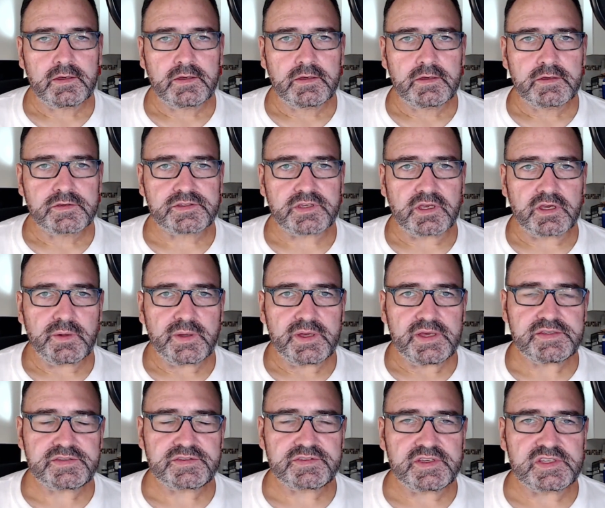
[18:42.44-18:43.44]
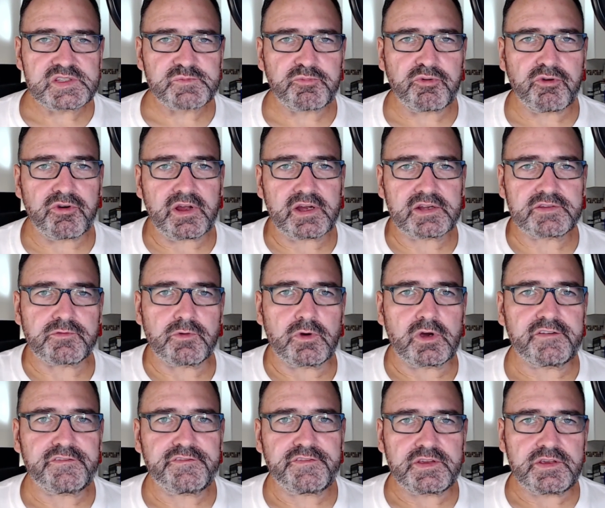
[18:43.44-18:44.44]
So is this product right
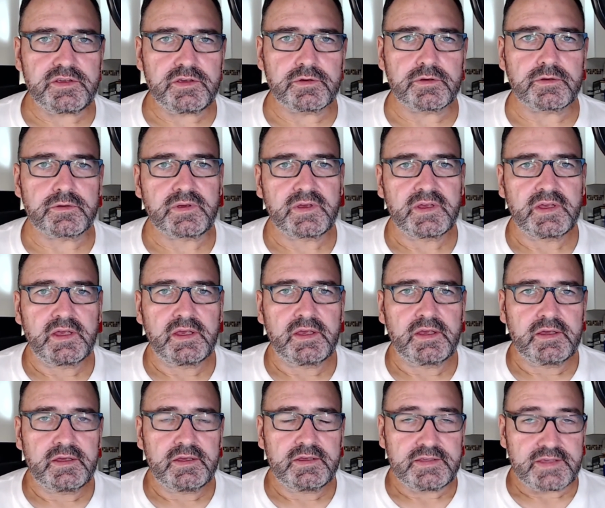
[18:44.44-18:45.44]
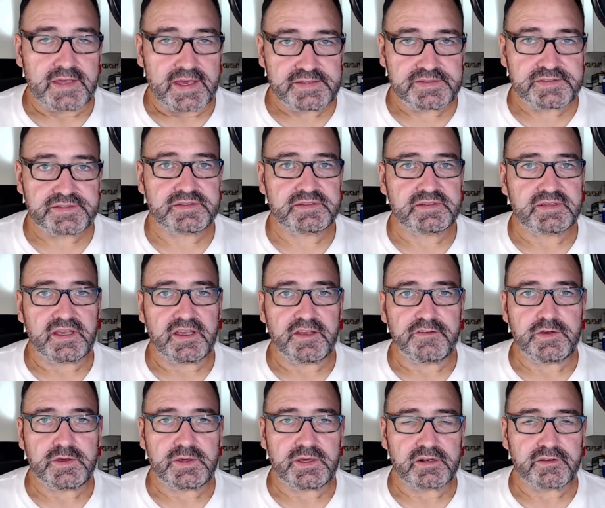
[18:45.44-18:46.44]
for you? Yes, if
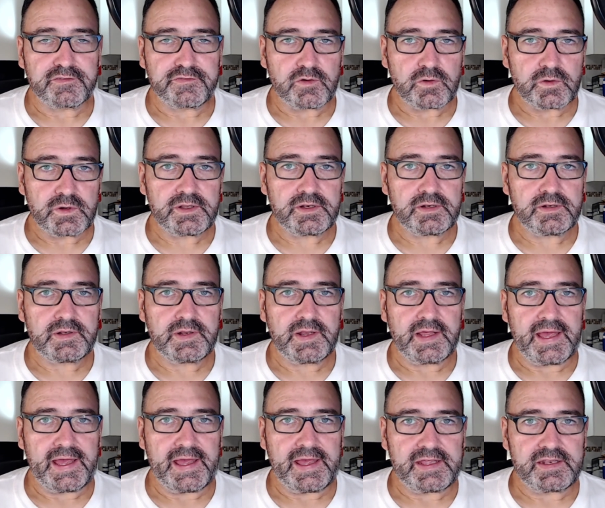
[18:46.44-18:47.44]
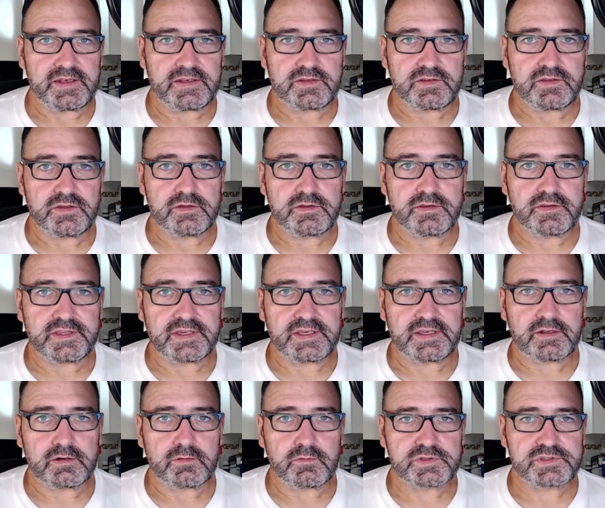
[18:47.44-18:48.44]
you can afford it and you think
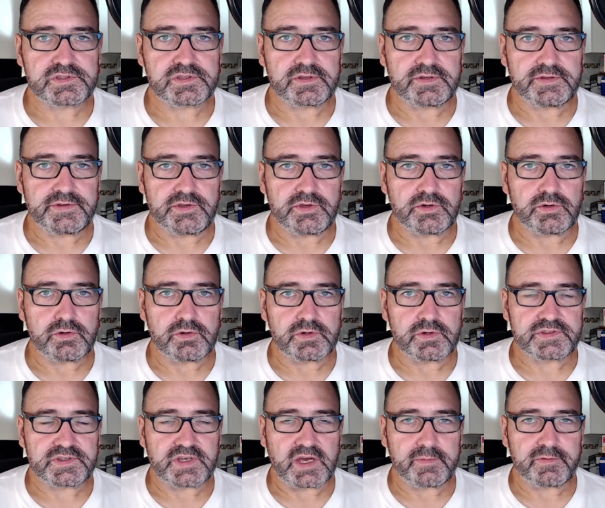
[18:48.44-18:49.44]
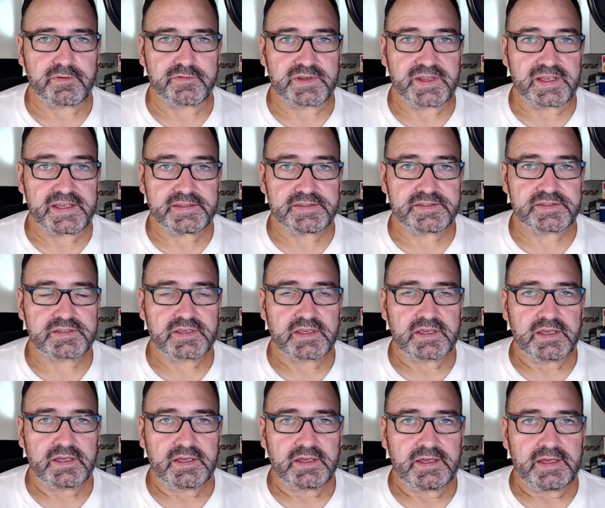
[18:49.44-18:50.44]
it'll suit your type of needs.
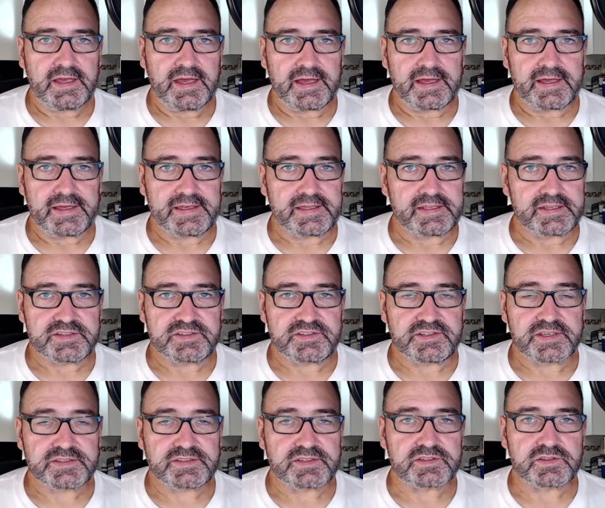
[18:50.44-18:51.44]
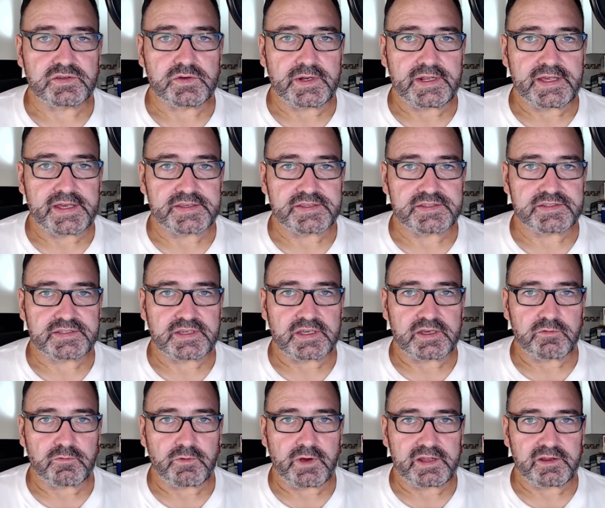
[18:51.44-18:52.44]
It is just as good as
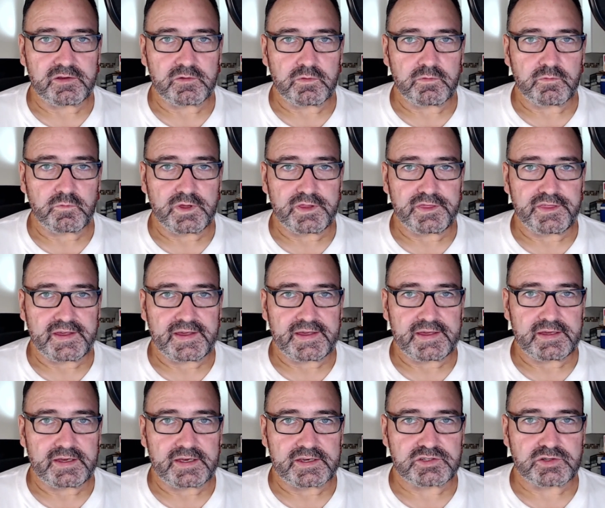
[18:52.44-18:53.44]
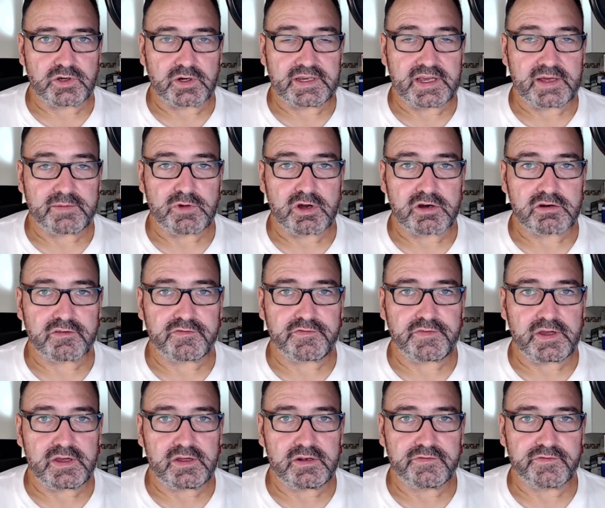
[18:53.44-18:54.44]
running with a shotgun
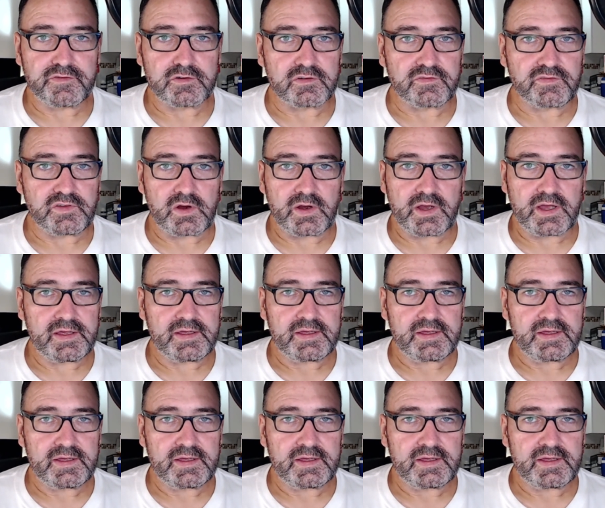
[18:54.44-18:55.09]
microphone for a vlogger.